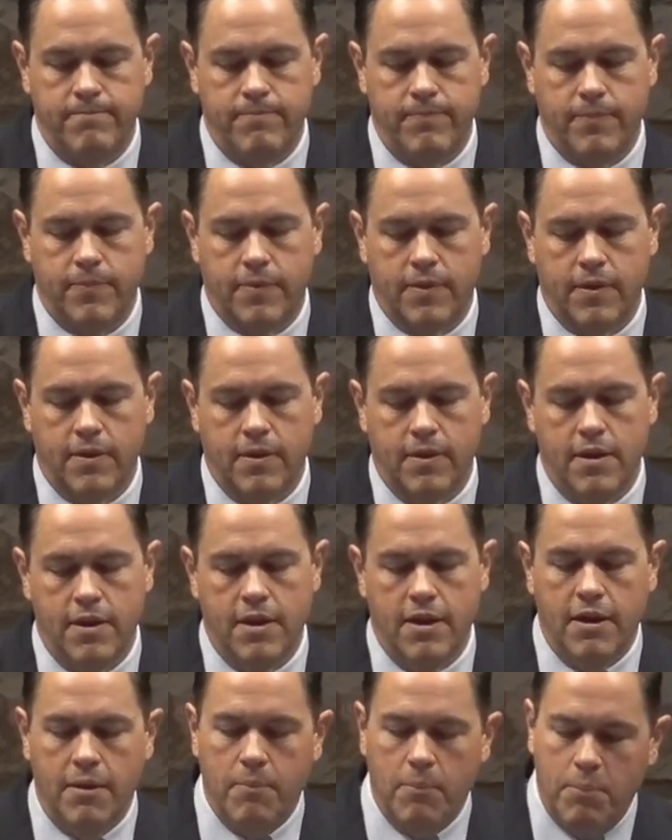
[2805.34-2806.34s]
But I, I
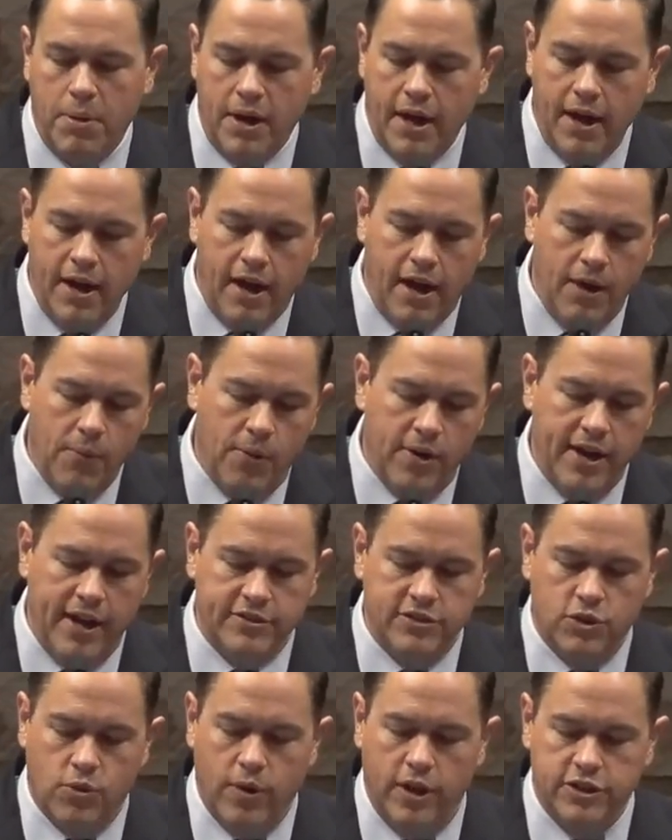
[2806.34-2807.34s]
want to ask the question do
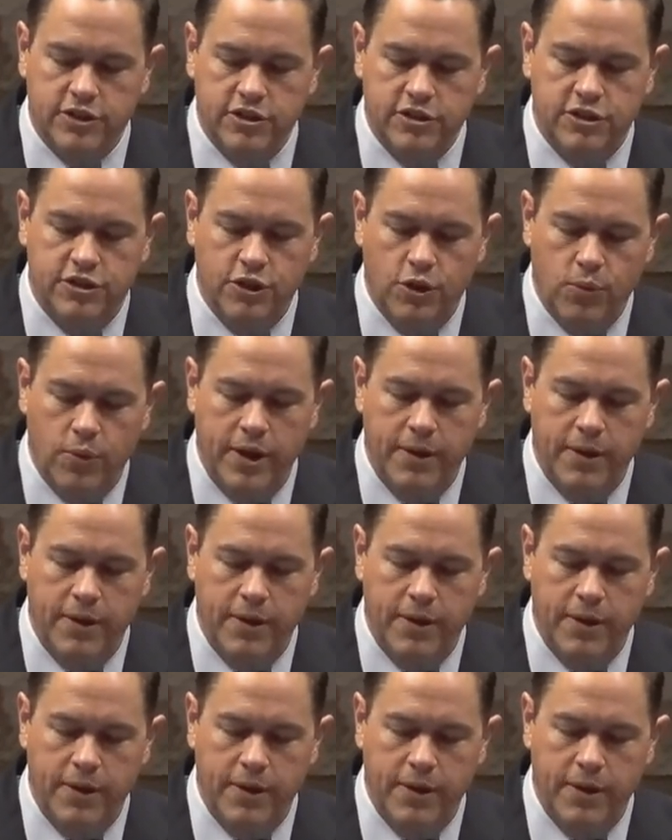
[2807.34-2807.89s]
we believe what